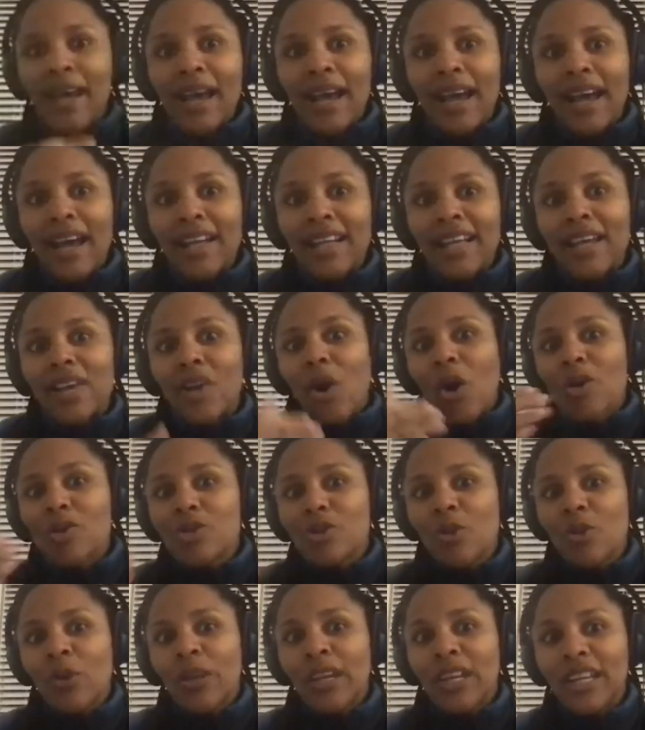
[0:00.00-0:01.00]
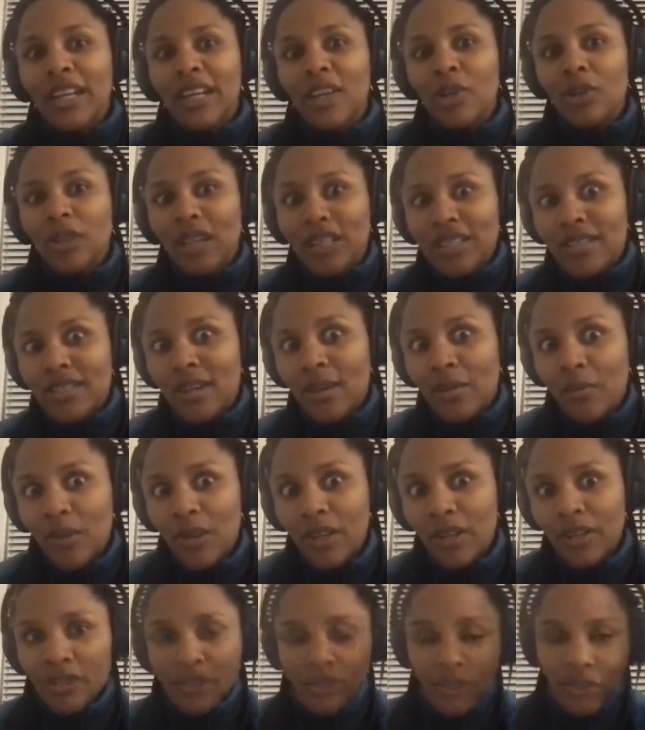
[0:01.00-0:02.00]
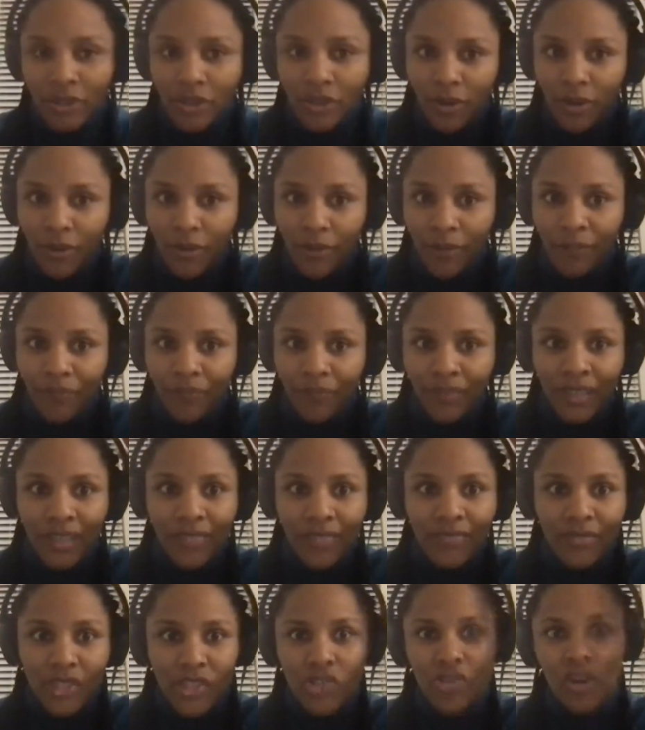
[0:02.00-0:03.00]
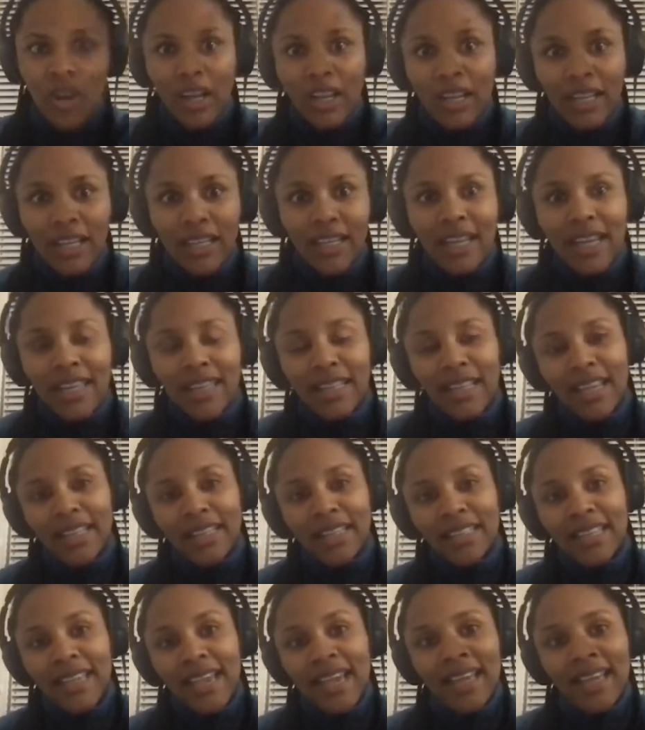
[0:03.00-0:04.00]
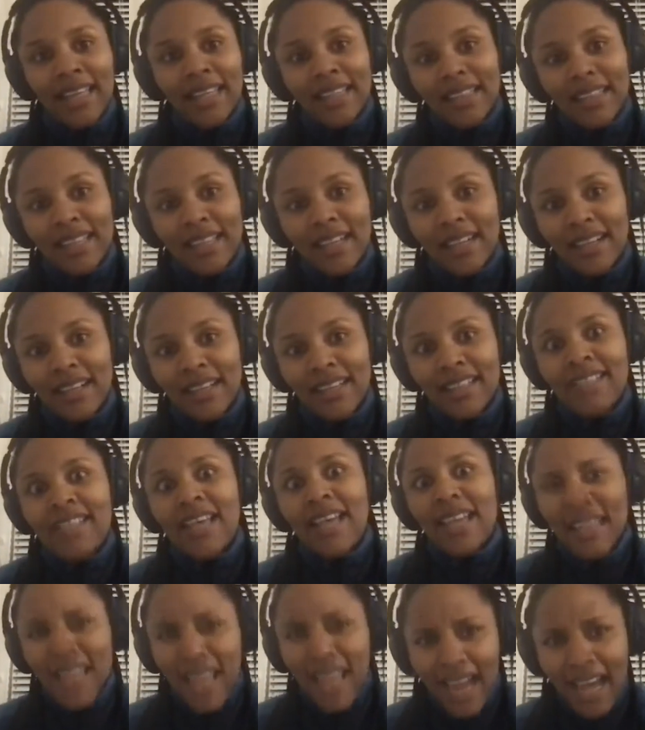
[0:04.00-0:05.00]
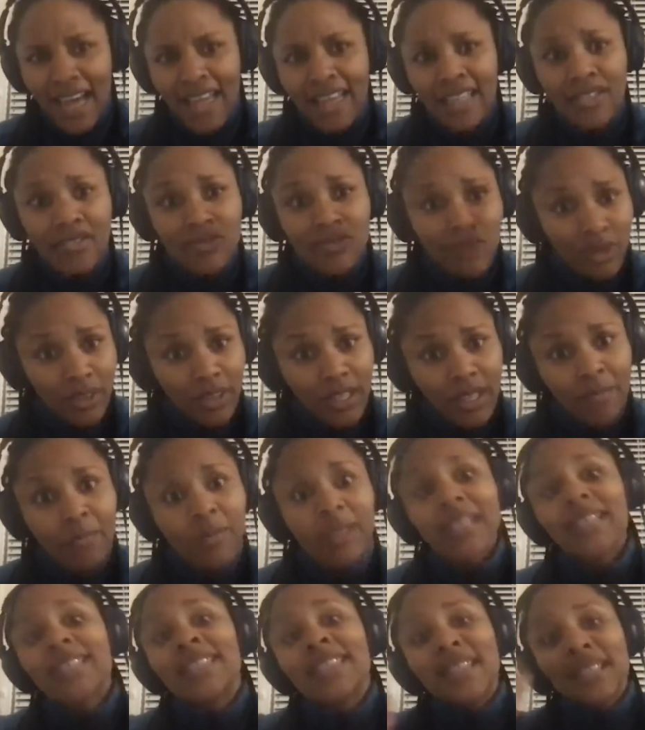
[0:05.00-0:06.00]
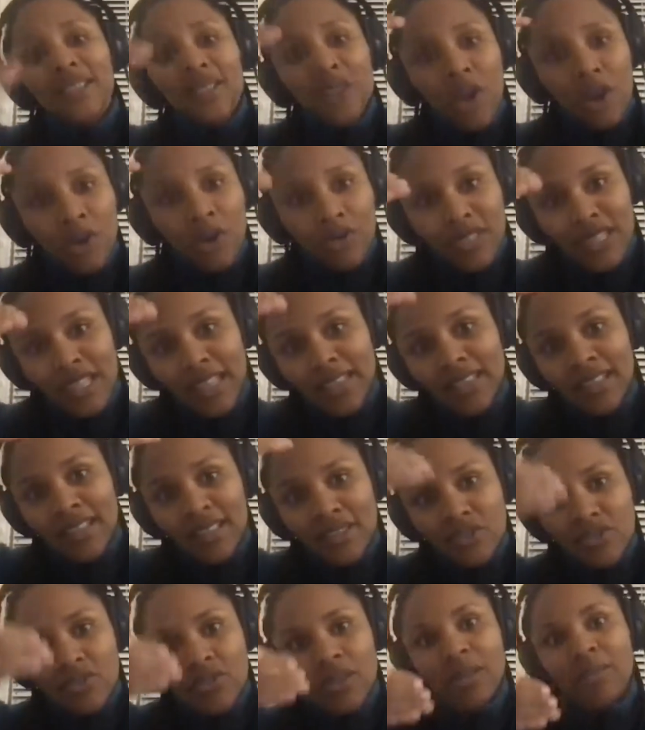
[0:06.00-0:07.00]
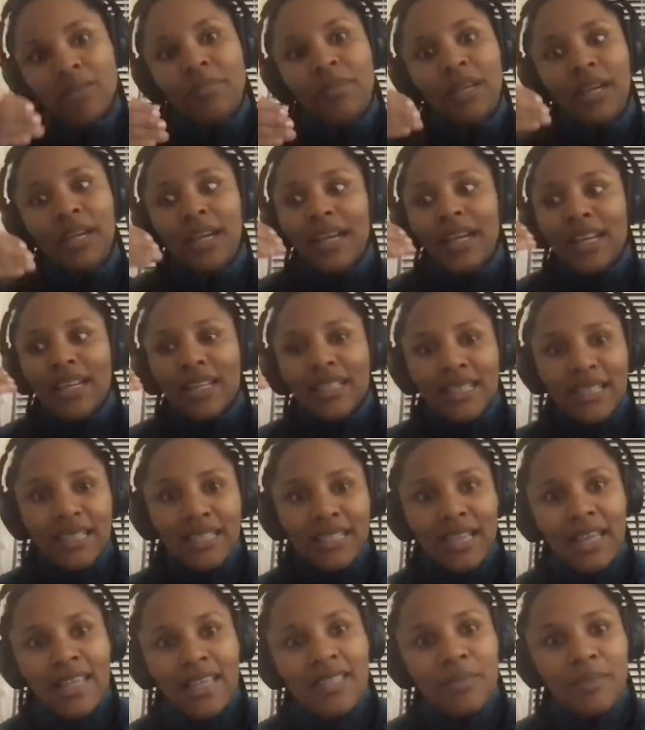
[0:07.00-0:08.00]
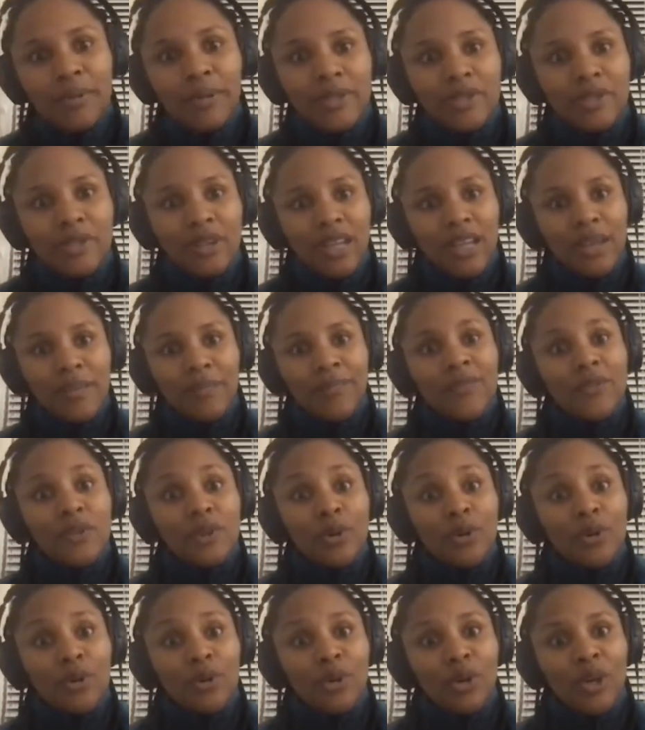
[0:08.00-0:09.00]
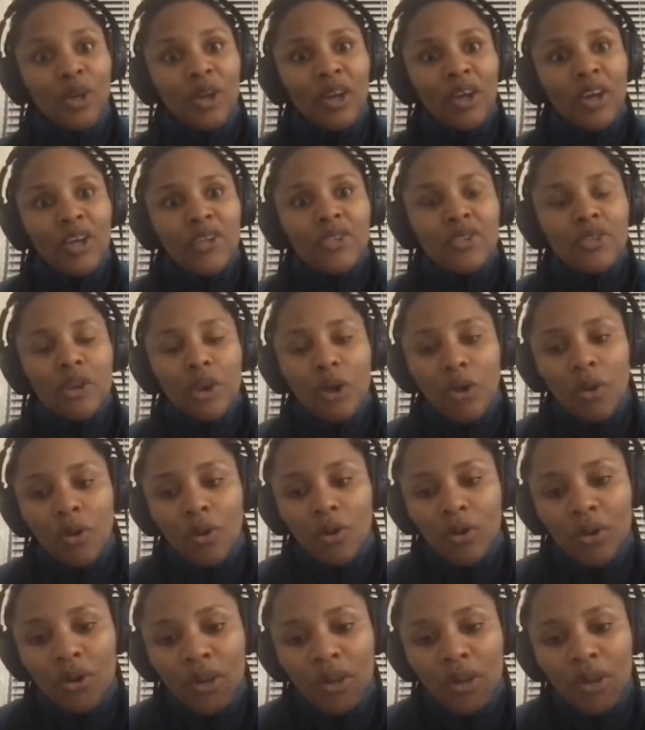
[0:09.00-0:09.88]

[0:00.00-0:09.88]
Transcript: And then also when he looks at someone, you know, and struggling and getting there, he's like, yeah, he's rooting because he knows that this dream is accessible to him too. So,